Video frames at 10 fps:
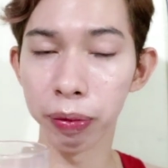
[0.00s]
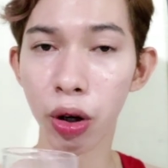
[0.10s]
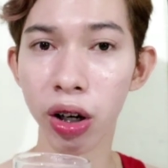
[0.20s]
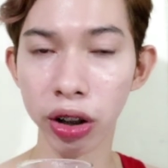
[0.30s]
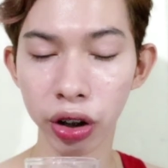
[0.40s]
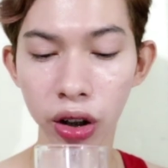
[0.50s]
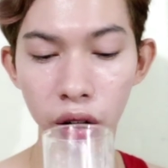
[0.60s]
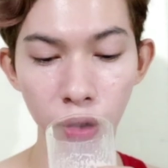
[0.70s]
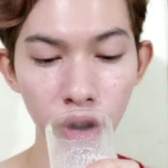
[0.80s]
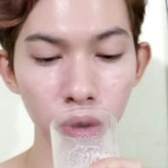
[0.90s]
collagen
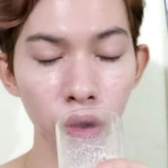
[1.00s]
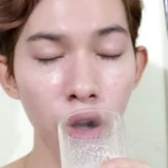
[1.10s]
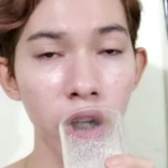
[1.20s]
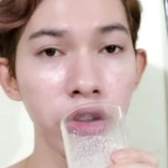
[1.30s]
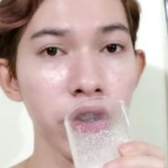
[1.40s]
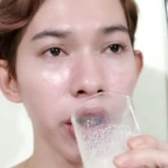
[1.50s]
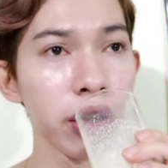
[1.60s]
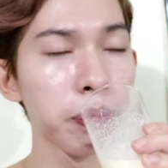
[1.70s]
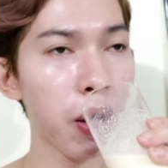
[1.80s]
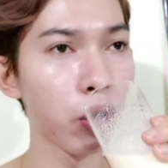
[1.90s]
na to. Itong
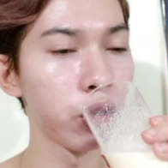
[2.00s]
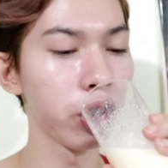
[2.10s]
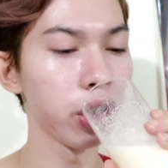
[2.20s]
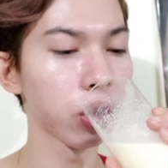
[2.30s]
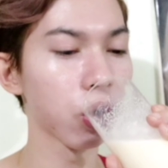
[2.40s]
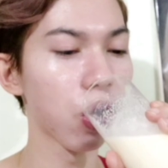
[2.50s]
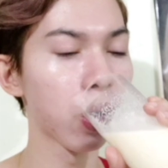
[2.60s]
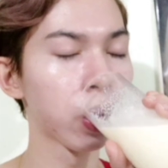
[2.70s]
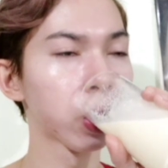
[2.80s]
collagen powder na to.